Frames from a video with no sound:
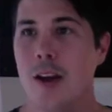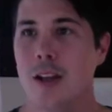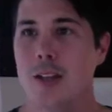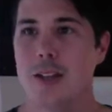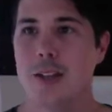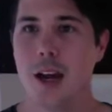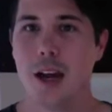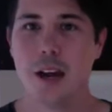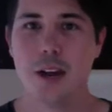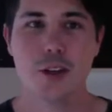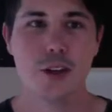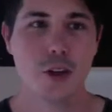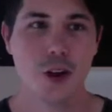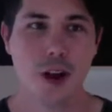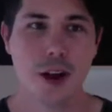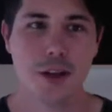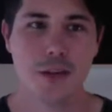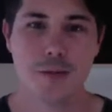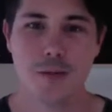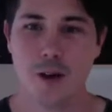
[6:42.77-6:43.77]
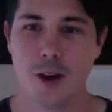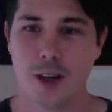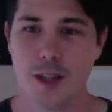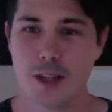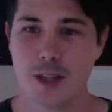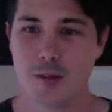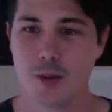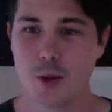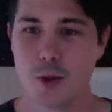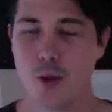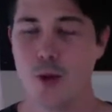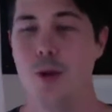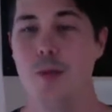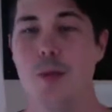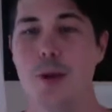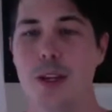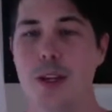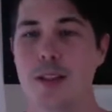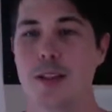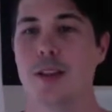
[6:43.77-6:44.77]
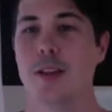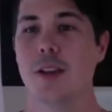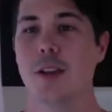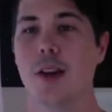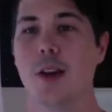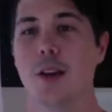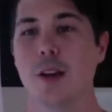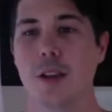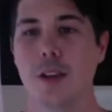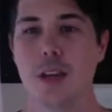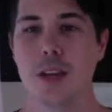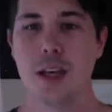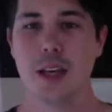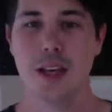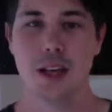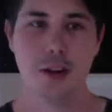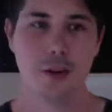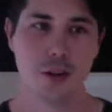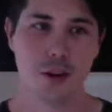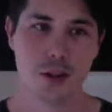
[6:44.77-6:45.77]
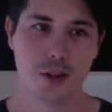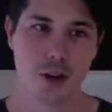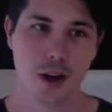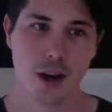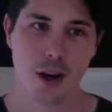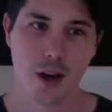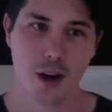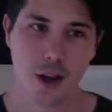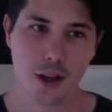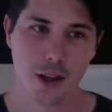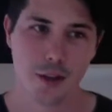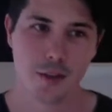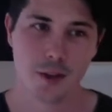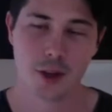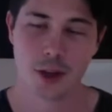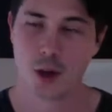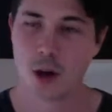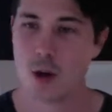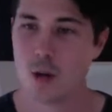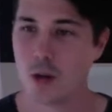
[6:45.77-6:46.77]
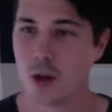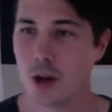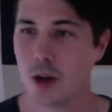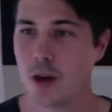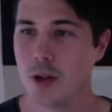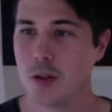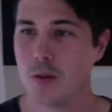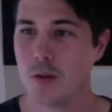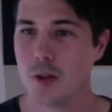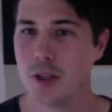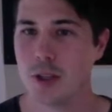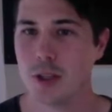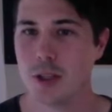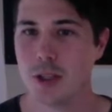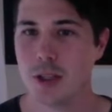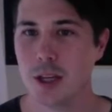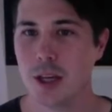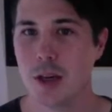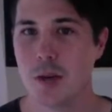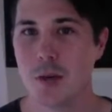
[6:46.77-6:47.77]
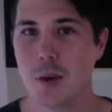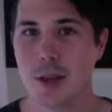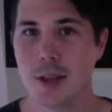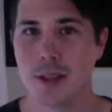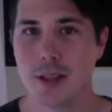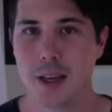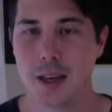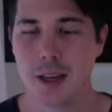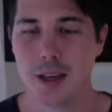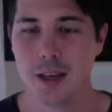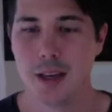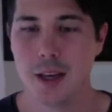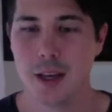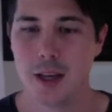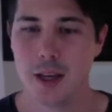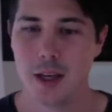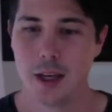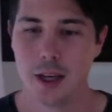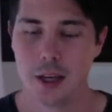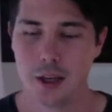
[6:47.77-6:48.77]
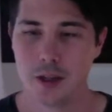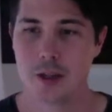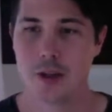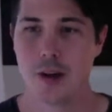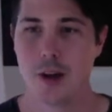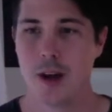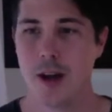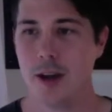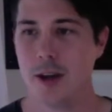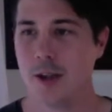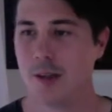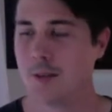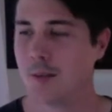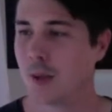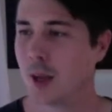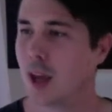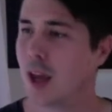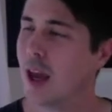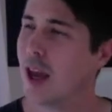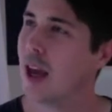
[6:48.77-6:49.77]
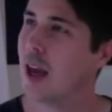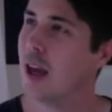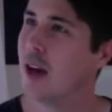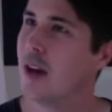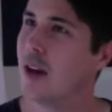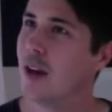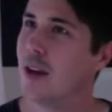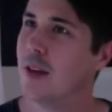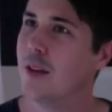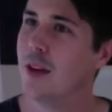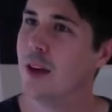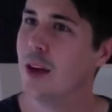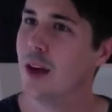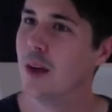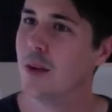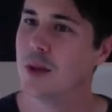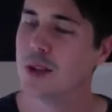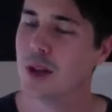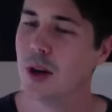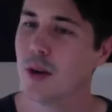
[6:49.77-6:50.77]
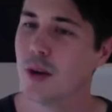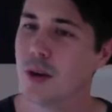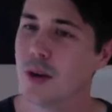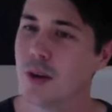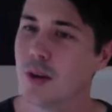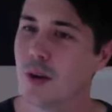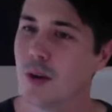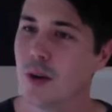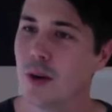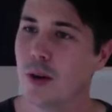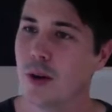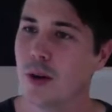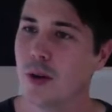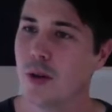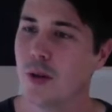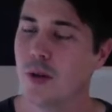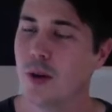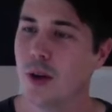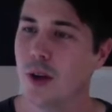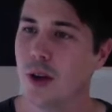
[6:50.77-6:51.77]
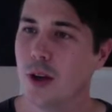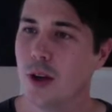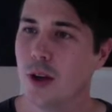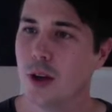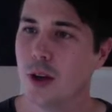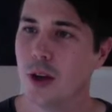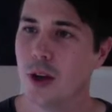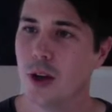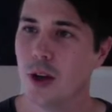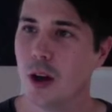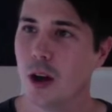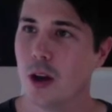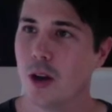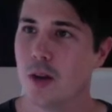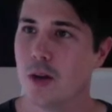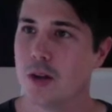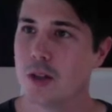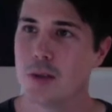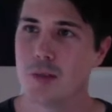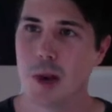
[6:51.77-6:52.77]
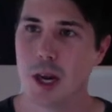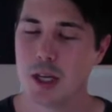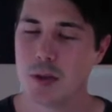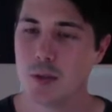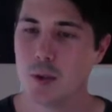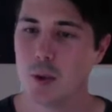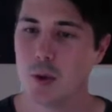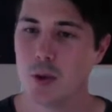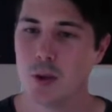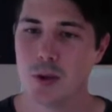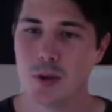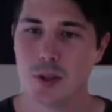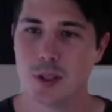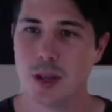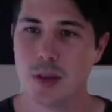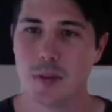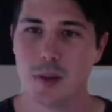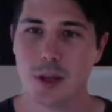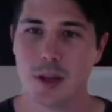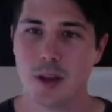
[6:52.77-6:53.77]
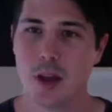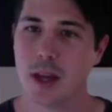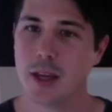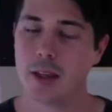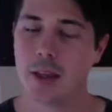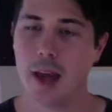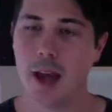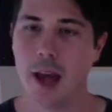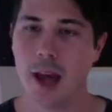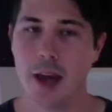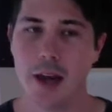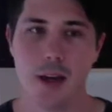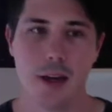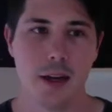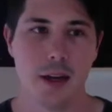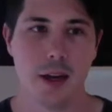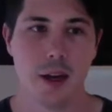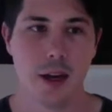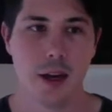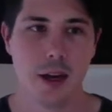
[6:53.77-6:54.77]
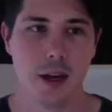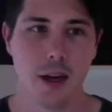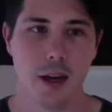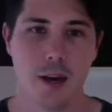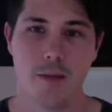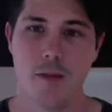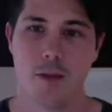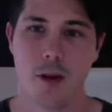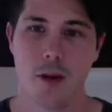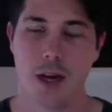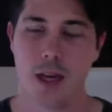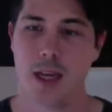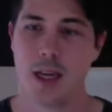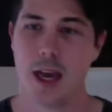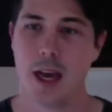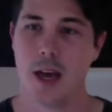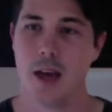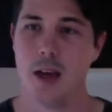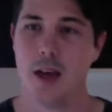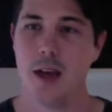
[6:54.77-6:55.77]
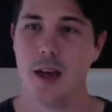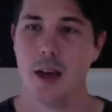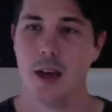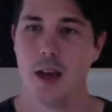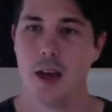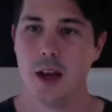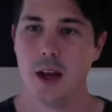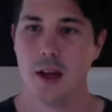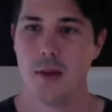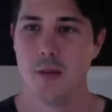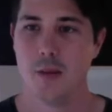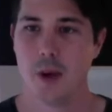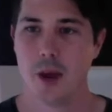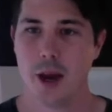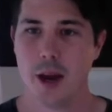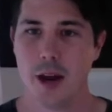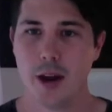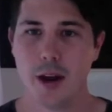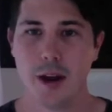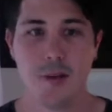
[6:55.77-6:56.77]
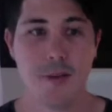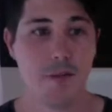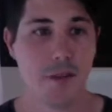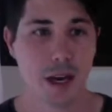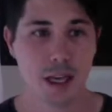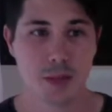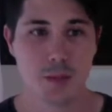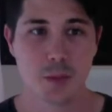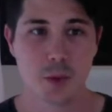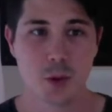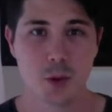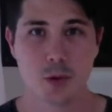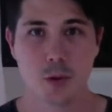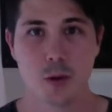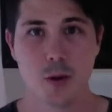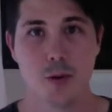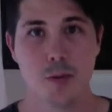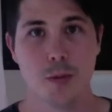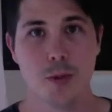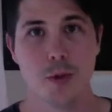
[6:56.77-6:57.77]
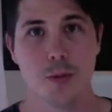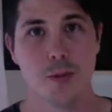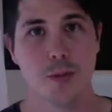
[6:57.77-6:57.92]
started trying to find some tournaments locally here in Australia. I live in the Gold Coast, which is in Queensland in Australia. And I think I was going through, Smashboards or something like that. And I ended up finding out about a Facebook group